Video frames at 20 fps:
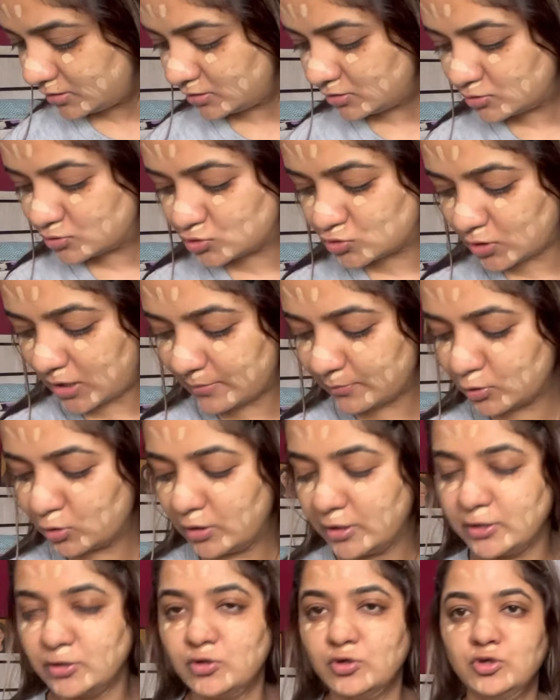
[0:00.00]
So I'm
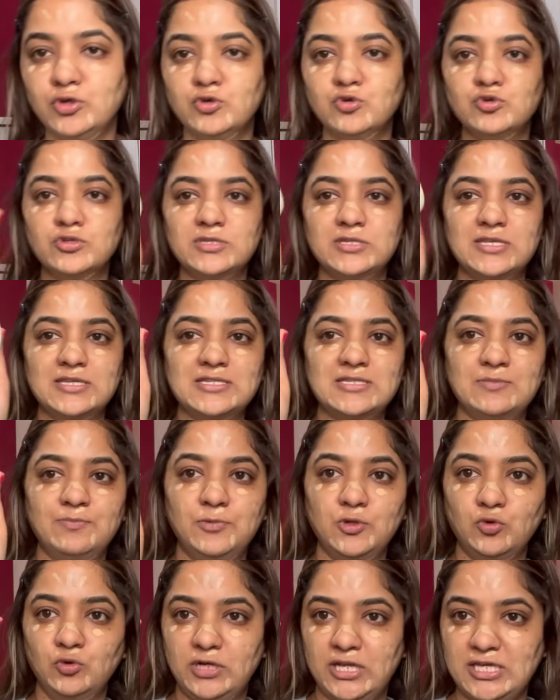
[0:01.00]
going to use this
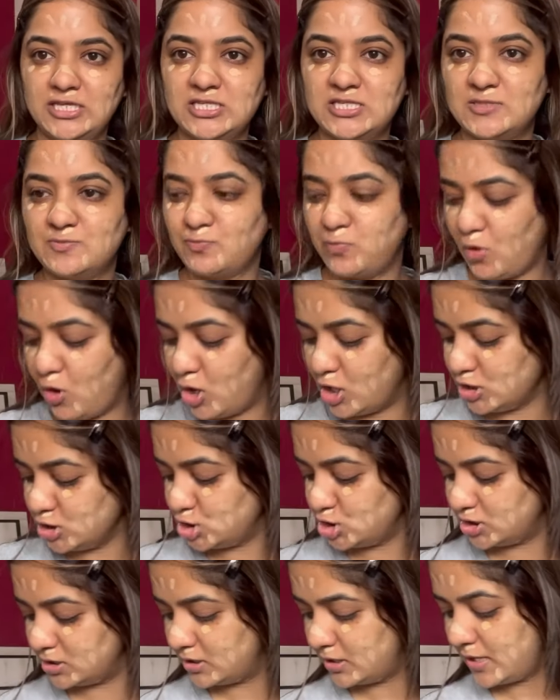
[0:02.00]
beauty
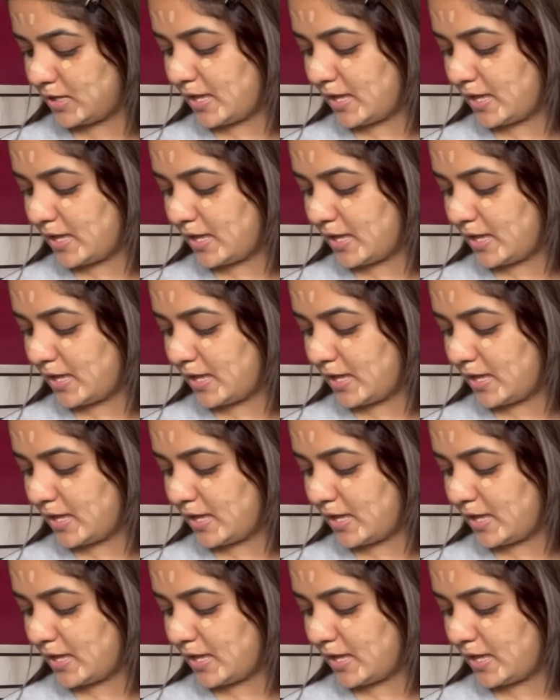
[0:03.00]
sponge.